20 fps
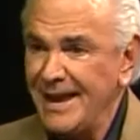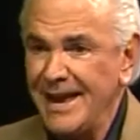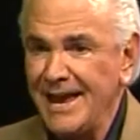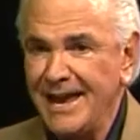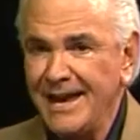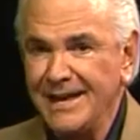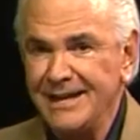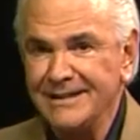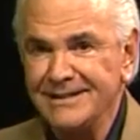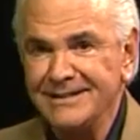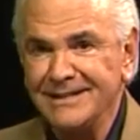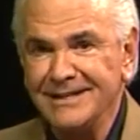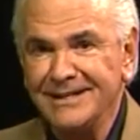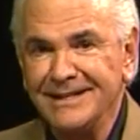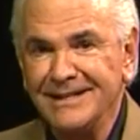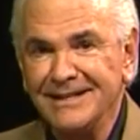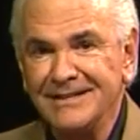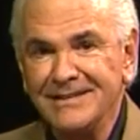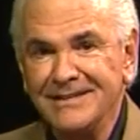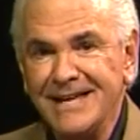And
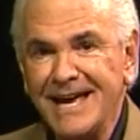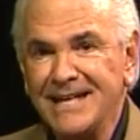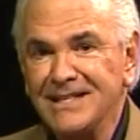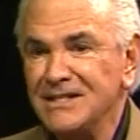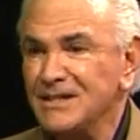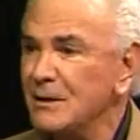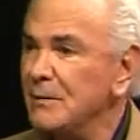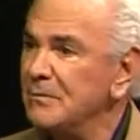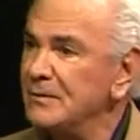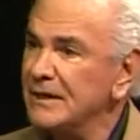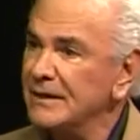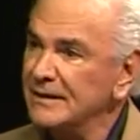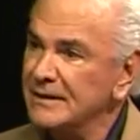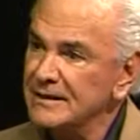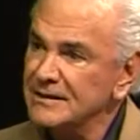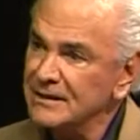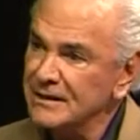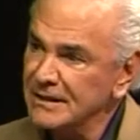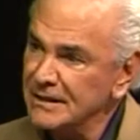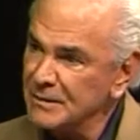that's something
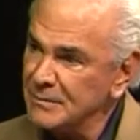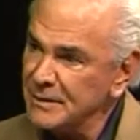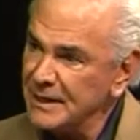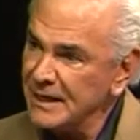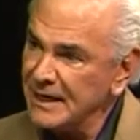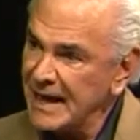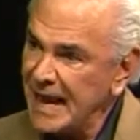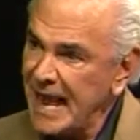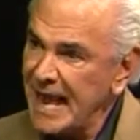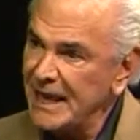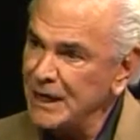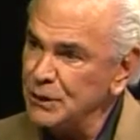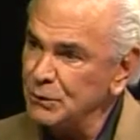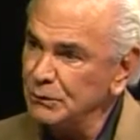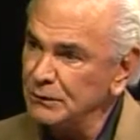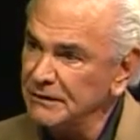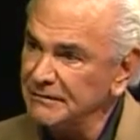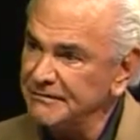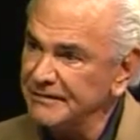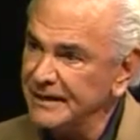that's going to be an
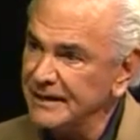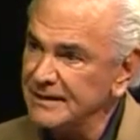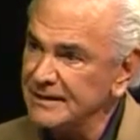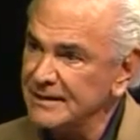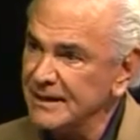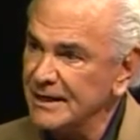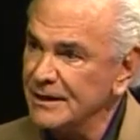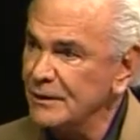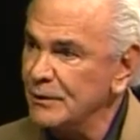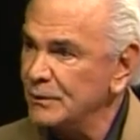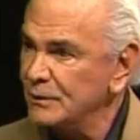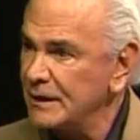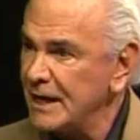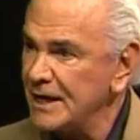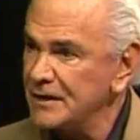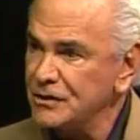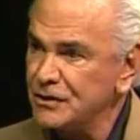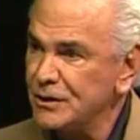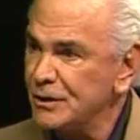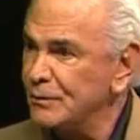annual event. I know
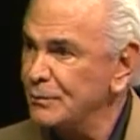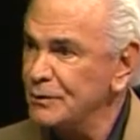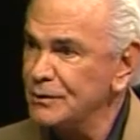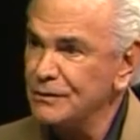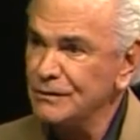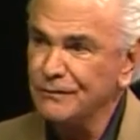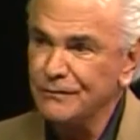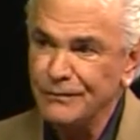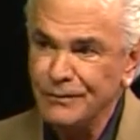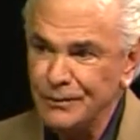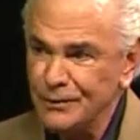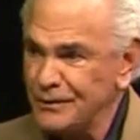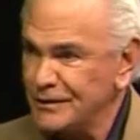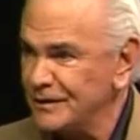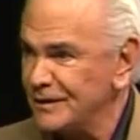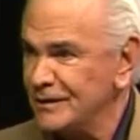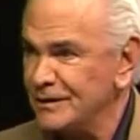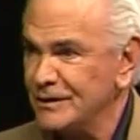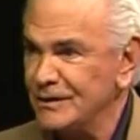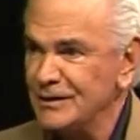last year was the first.
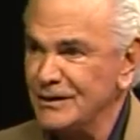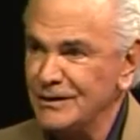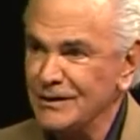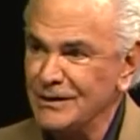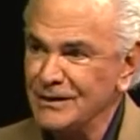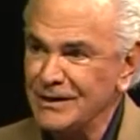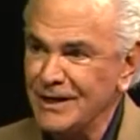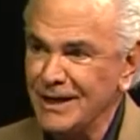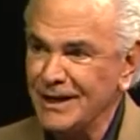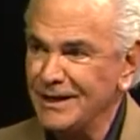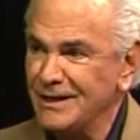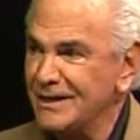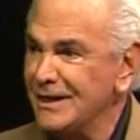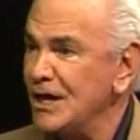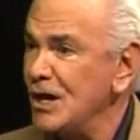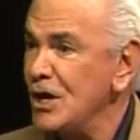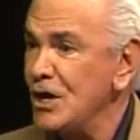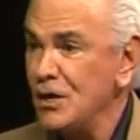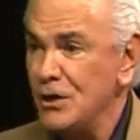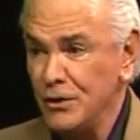This is the second.
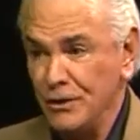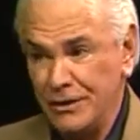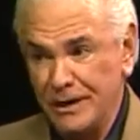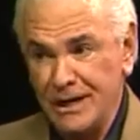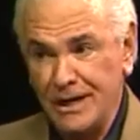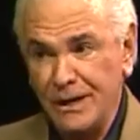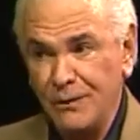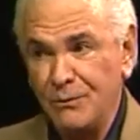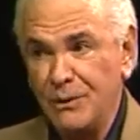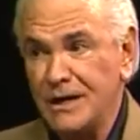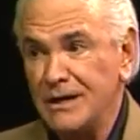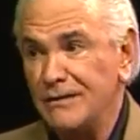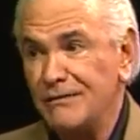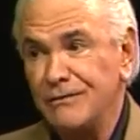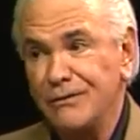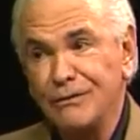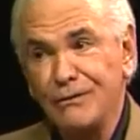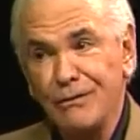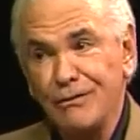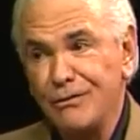You're getting ready
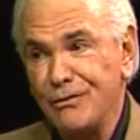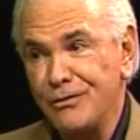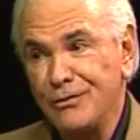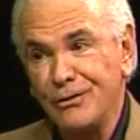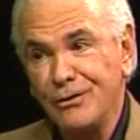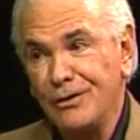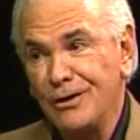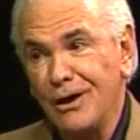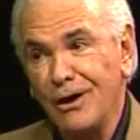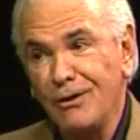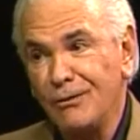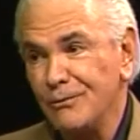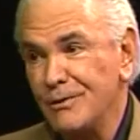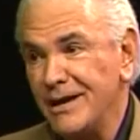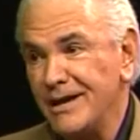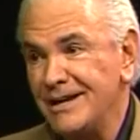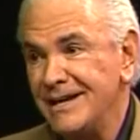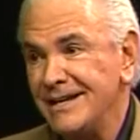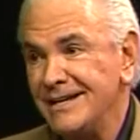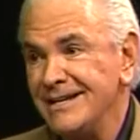for the third
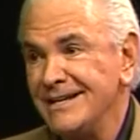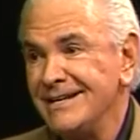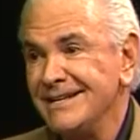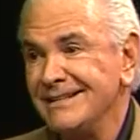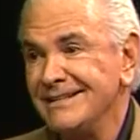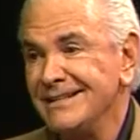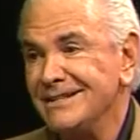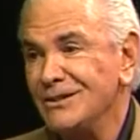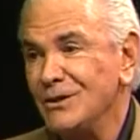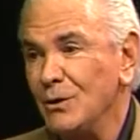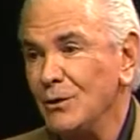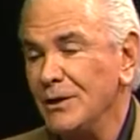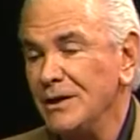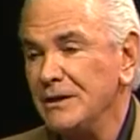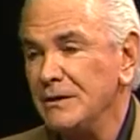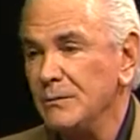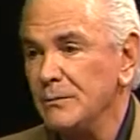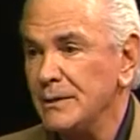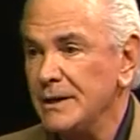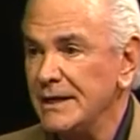already. It's
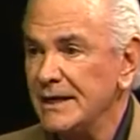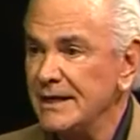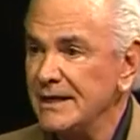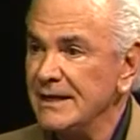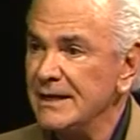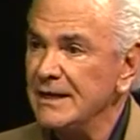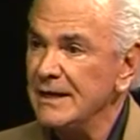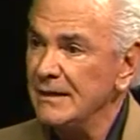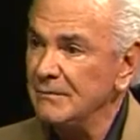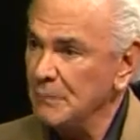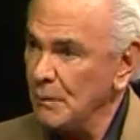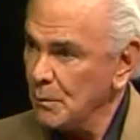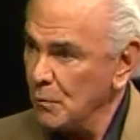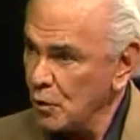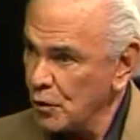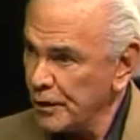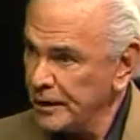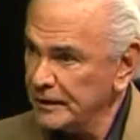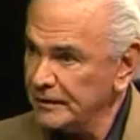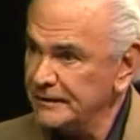going to be
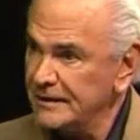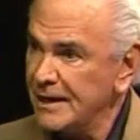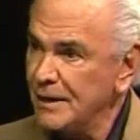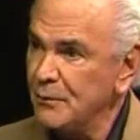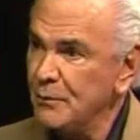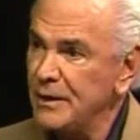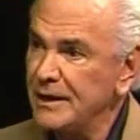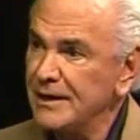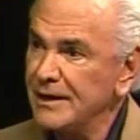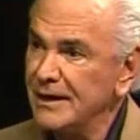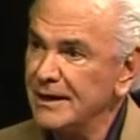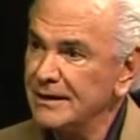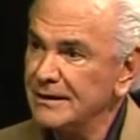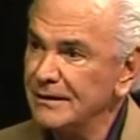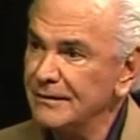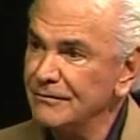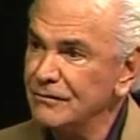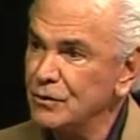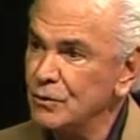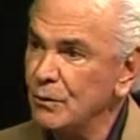Memorial Day weekend
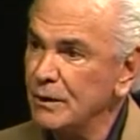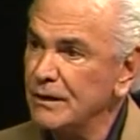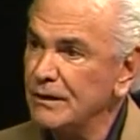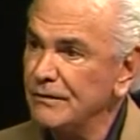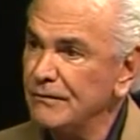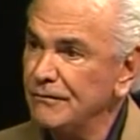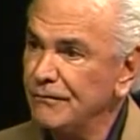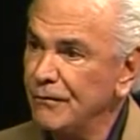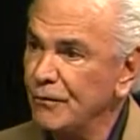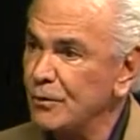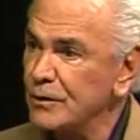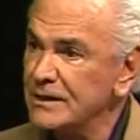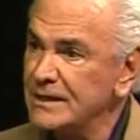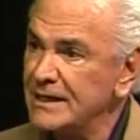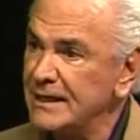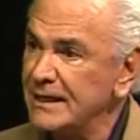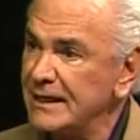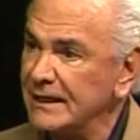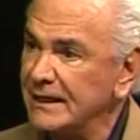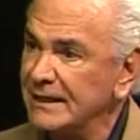of
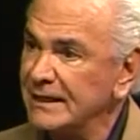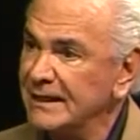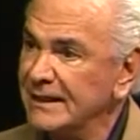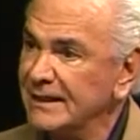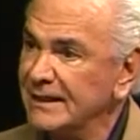2014.